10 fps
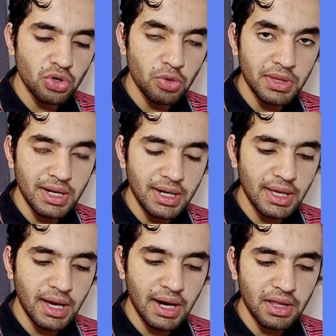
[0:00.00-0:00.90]
is going to be
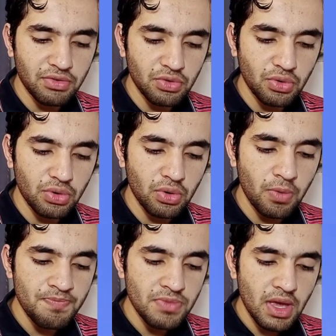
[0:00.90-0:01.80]
the aldehyde. If you
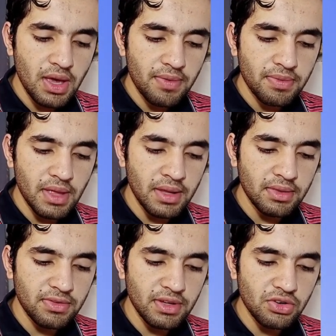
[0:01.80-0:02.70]
don't know,
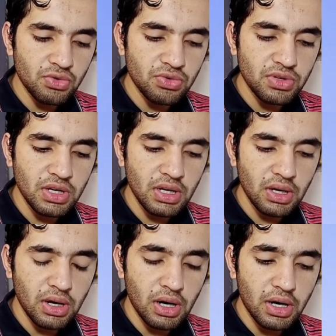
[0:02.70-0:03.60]
then
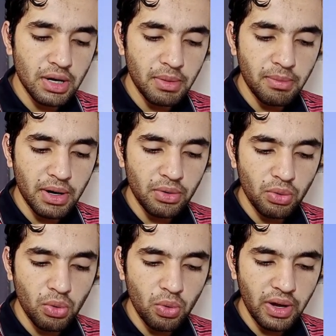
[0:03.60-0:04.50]
CH2C double
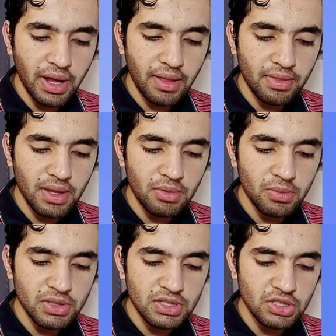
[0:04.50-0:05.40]
bond O, and
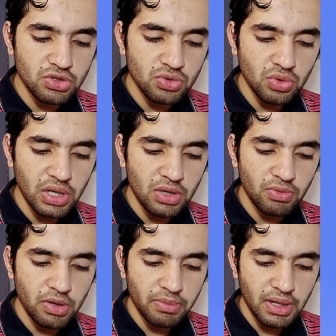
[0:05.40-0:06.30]
there will be CH2.
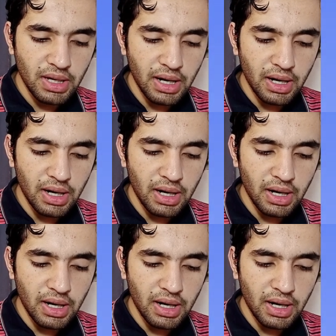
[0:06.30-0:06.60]
It will